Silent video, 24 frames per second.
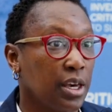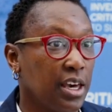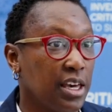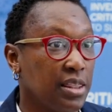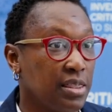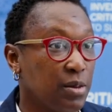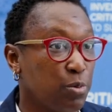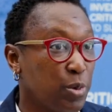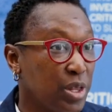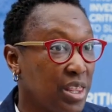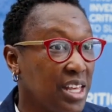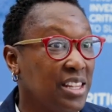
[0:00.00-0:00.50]

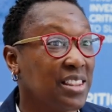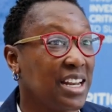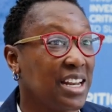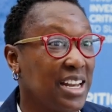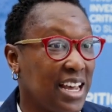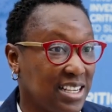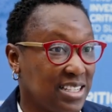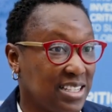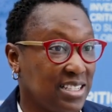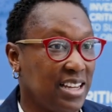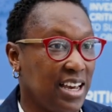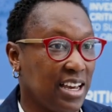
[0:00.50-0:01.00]
in, within the
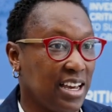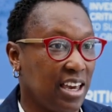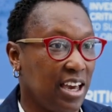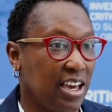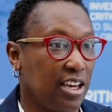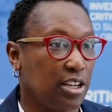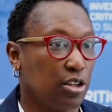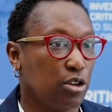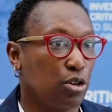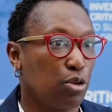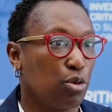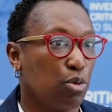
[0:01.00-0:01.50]
next
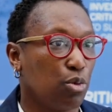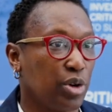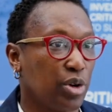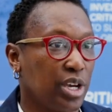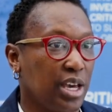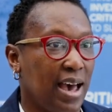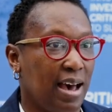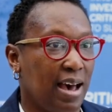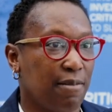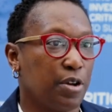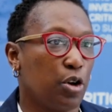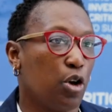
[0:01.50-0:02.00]
decade,
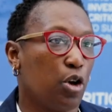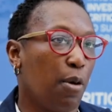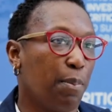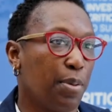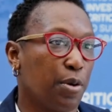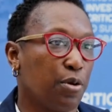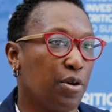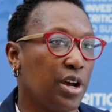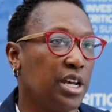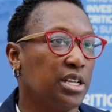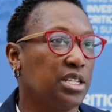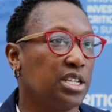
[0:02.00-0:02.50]
we have an
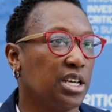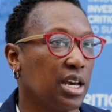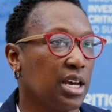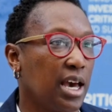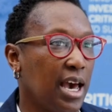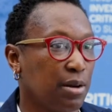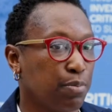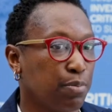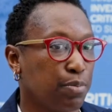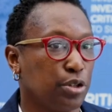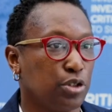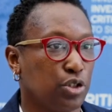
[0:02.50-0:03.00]
operating
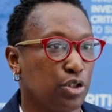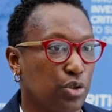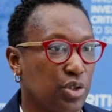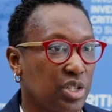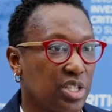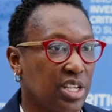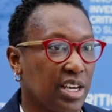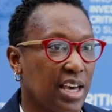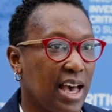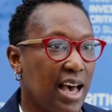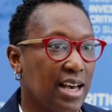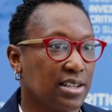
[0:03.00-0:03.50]
and
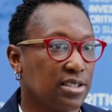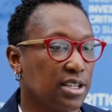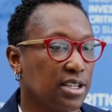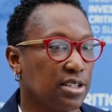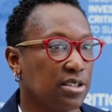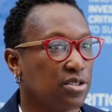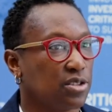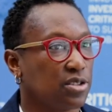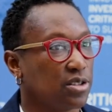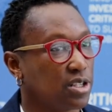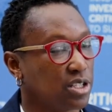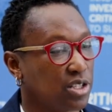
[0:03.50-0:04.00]
producing
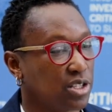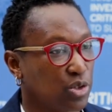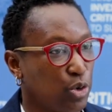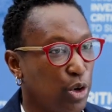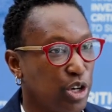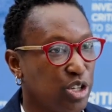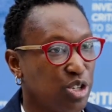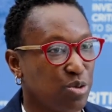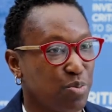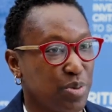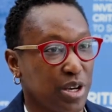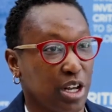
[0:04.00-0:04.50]
asset. So there's
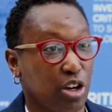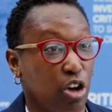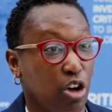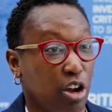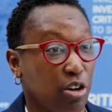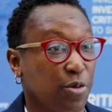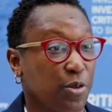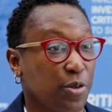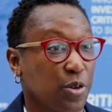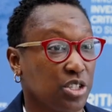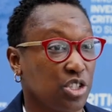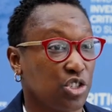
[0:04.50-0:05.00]
going to be a
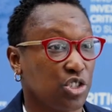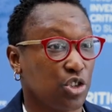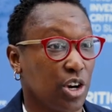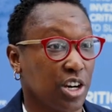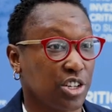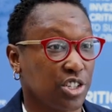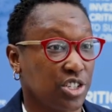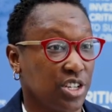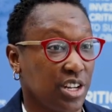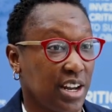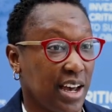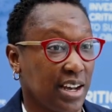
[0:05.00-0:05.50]
lot of
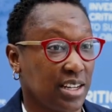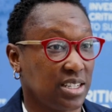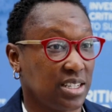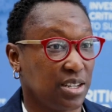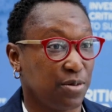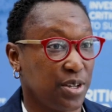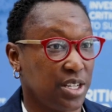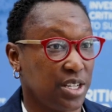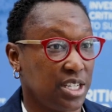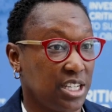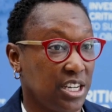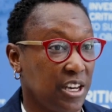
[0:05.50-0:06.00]
construction
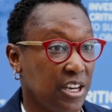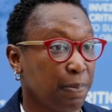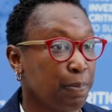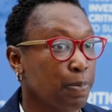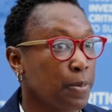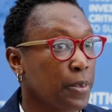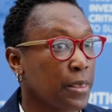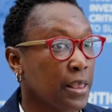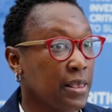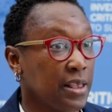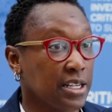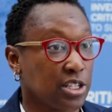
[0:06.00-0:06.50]
activity.
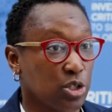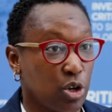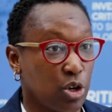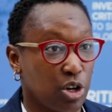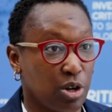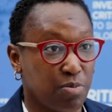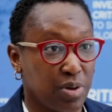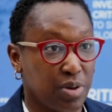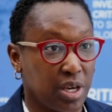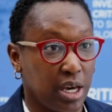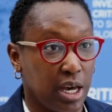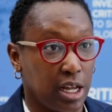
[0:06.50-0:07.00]
There's going
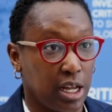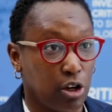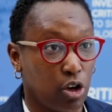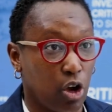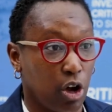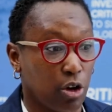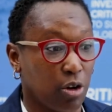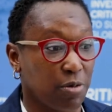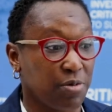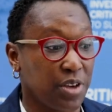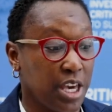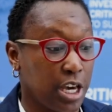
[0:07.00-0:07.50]
to be a
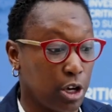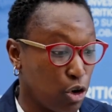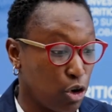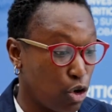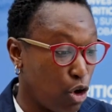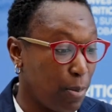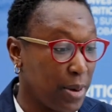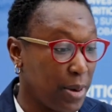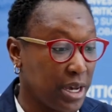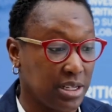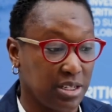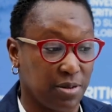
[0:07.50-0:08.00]
lot of
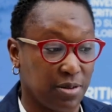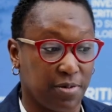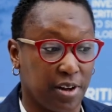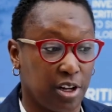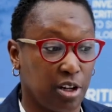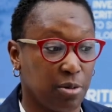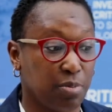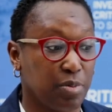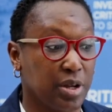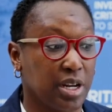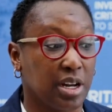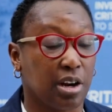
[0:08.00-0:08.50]
economic
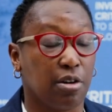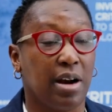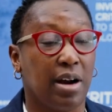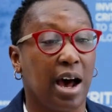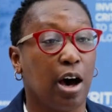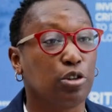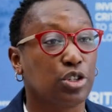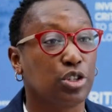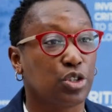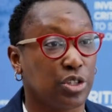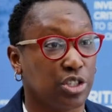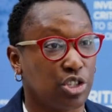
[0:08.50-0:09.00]
development
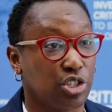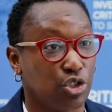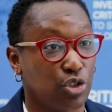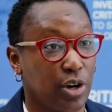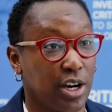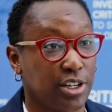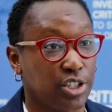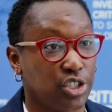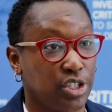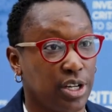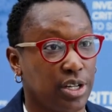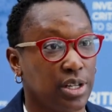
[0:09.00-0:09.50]
around
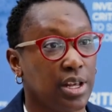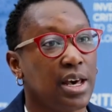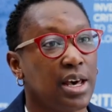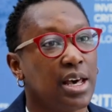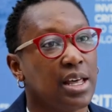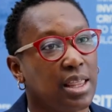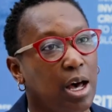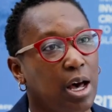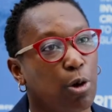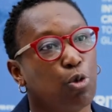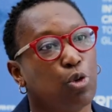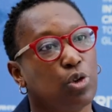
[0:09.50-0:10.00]
construction
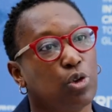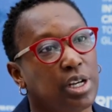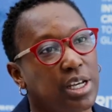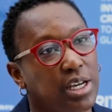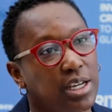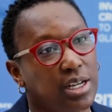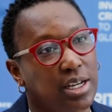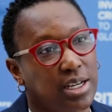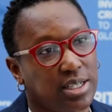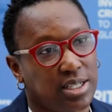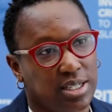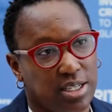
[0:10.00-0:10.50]
that will
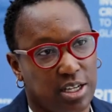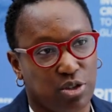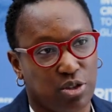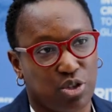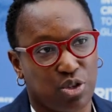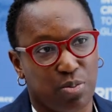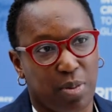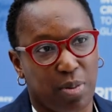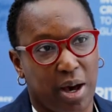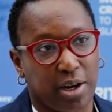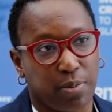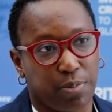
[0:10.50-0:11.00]
lead us
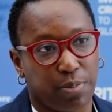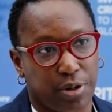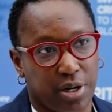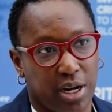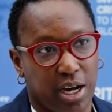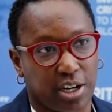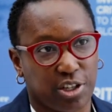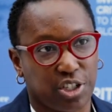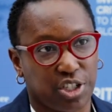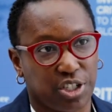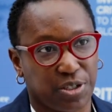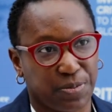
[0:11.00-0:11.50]
into mine
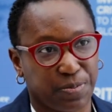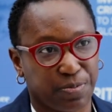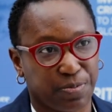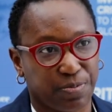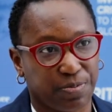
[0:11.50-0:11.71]
production.